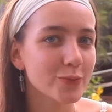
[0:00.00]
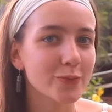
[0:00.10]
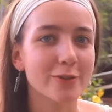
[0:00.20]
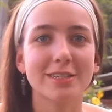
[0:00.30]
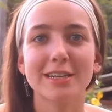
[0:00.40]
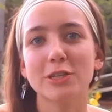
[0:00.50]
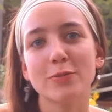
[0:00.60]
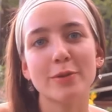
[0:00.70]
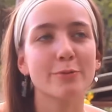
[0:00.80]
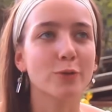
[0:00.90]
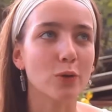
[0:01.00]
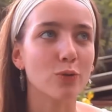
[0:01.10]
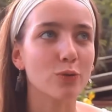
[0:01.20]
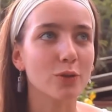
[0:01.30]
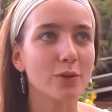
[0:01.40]
We've seen so many people go
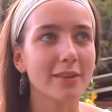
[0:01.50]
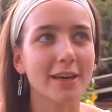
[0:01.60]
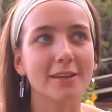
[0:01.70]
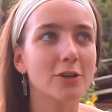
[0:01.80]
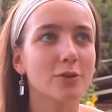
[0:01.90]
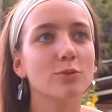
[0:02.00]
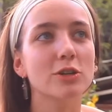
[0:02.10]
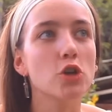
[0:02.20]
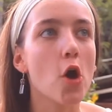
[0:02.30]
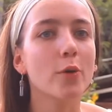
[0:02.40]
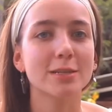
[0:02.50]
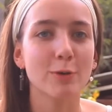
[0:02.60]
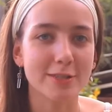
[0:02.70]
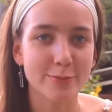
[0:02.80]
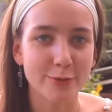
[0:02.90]
through the, like, you know, we know it's
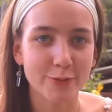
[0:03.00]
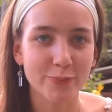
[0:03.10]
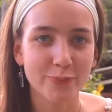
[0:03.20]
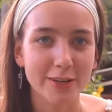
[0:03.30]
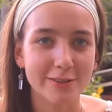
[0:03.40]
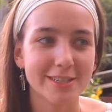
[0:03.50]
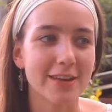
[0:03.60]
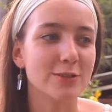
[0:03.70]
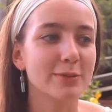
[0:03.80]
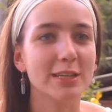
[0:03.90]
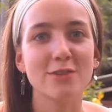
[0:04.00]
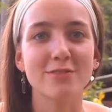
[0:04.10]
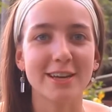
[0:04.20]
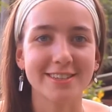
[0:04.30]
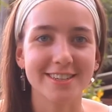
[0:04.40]
possible. We just have to believe in
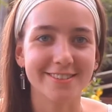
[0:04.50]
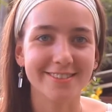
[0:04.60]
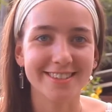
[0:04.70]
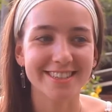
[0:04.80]
ourselves.